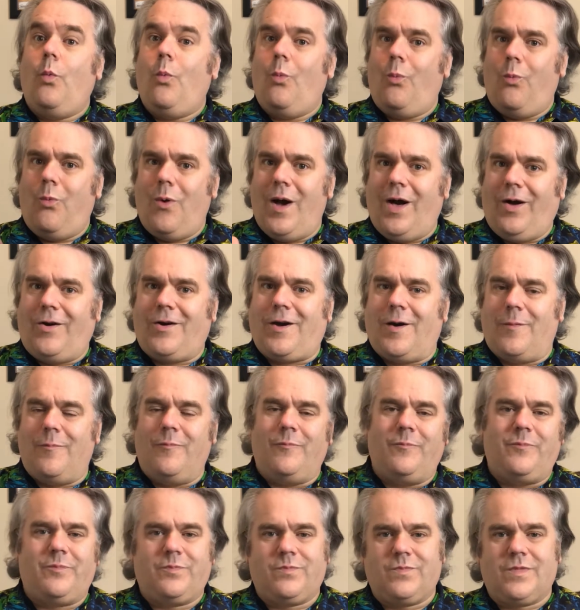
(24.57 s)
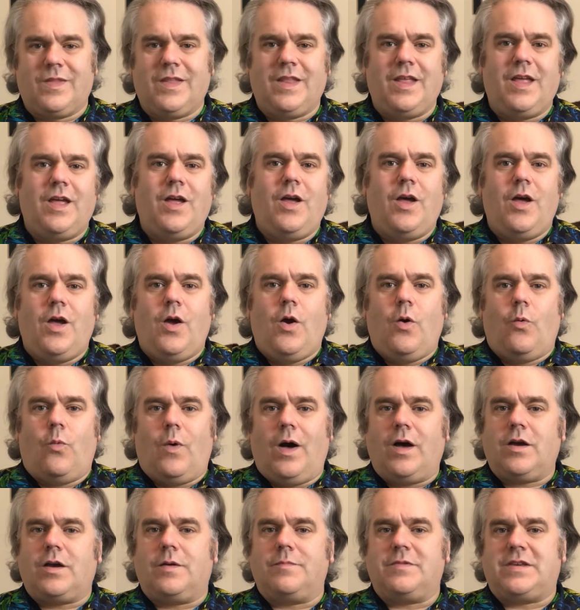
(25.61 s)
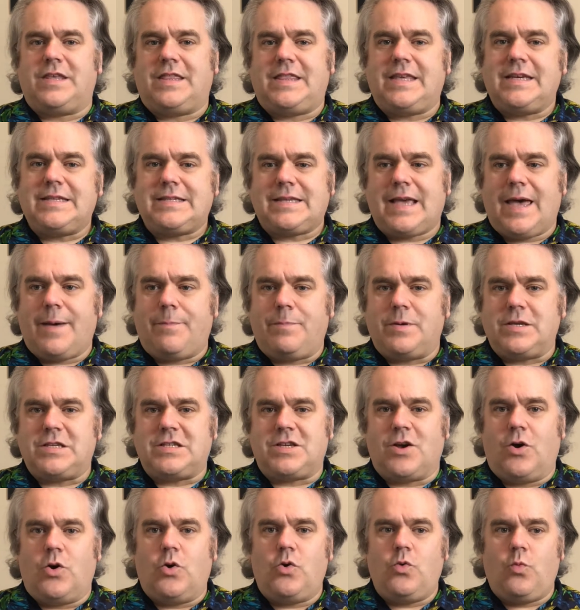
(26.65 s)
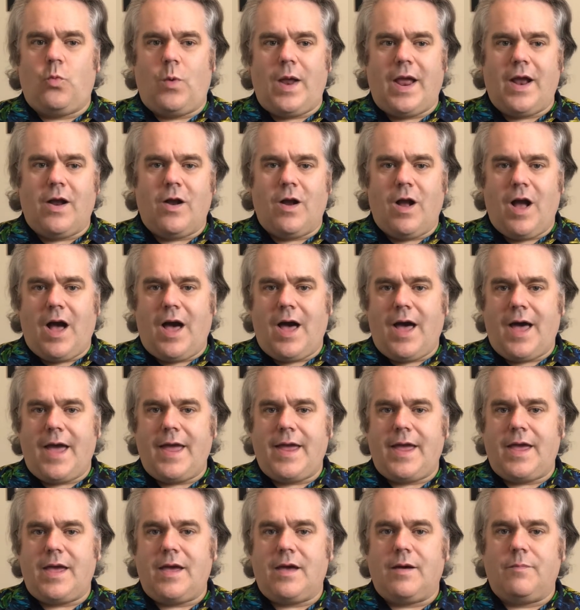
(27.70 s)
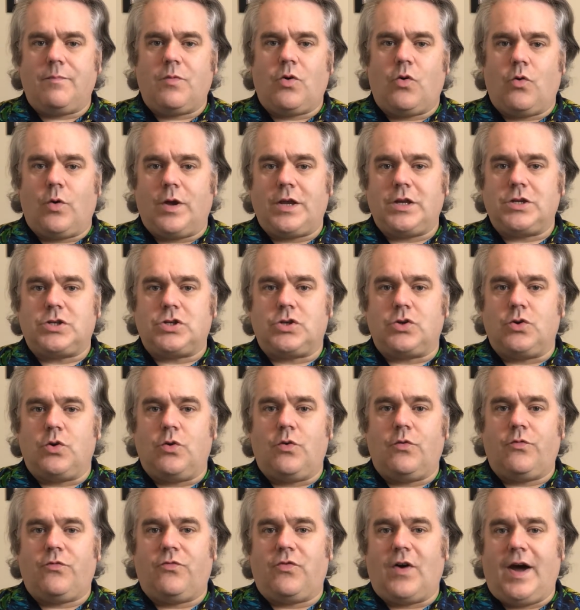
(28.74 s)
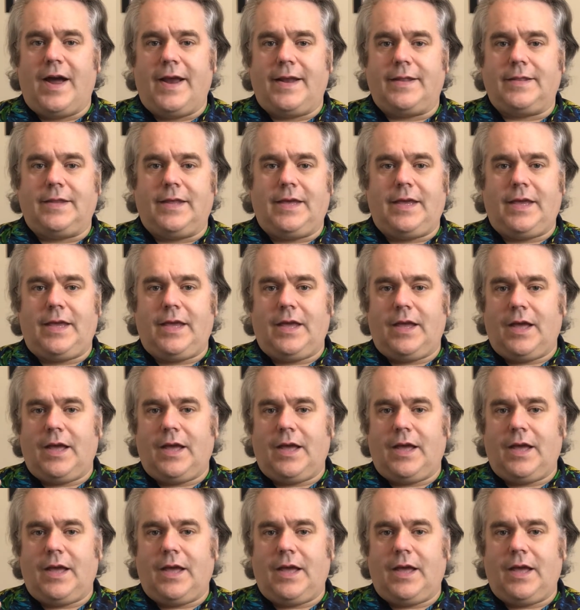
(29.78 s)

Welcome. Welcome to this episode where I am going to finally,